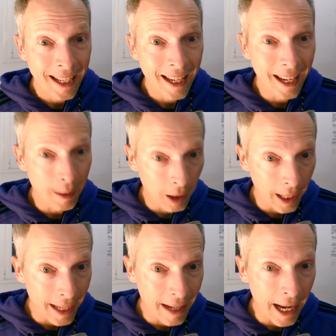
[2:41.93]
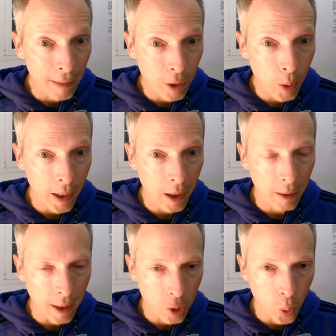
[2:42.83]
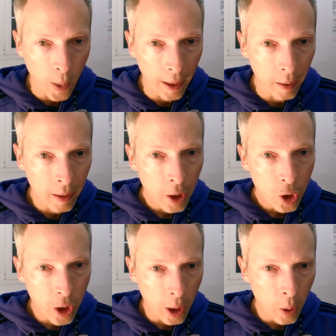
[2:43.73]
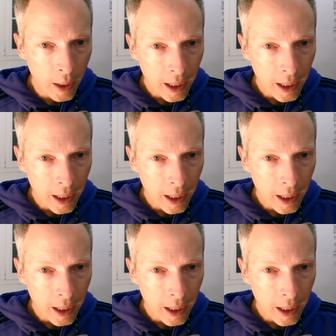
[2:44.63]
and glad to have you here as well so